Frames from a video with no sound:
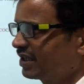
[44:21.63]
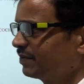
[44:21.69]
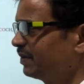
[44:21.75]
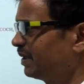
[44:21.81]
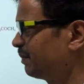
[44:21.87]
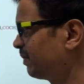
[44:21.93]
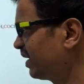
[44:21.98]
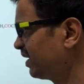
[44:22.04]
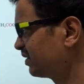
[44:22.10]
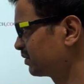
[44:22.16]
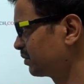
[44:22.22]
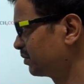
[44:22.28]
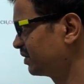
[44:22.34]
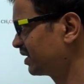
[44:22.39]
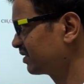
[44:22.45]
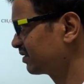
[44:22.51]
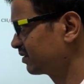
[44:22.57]
acidic water will
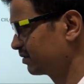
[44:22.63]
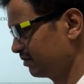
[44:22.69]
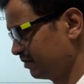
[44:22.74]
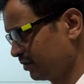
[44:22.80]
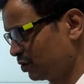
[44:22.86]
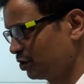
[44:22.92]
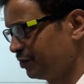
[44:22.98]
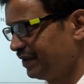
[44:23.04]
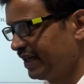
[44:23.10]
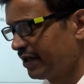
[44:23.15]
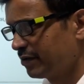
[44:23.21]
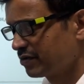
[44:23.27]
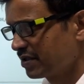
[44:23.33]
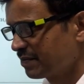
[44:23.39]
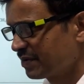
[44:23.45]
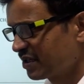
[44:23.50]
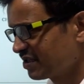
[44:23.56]
pass through the
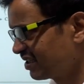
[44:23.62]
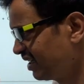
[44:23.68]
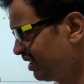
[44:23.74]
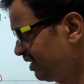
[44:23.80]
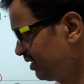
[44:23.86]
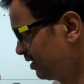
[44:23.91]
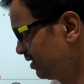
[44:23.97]
cumene hydrogen